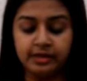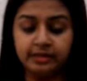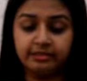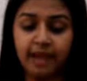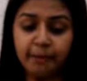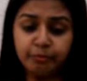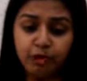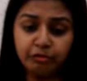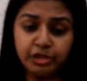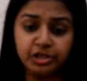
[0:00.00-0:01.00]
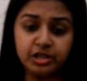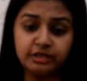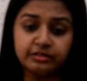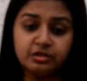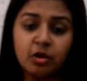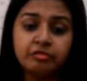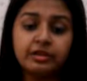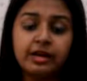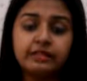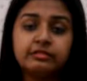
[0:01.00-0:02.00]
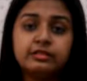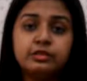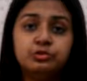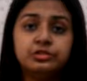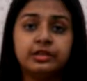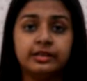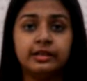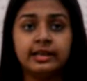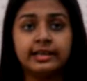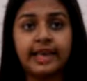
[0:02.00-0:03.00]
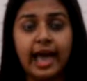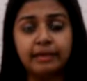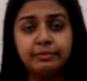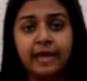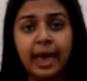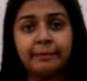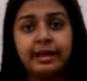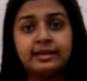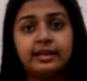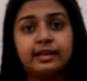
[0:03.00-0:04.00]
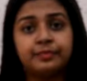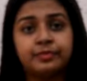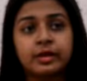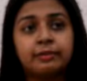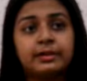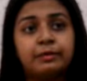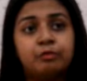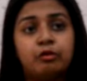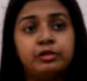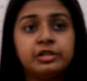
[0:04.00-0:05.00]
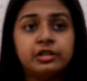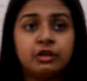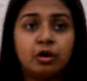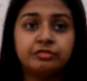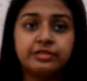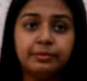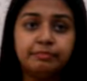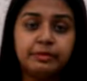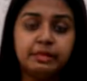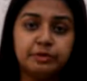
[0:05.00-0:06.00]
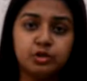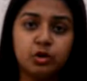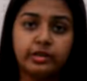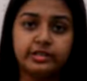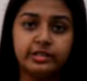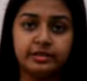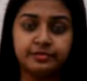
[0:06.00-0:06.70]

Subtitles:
Some provisions of the Constitution can be amended by the provision of simple majority.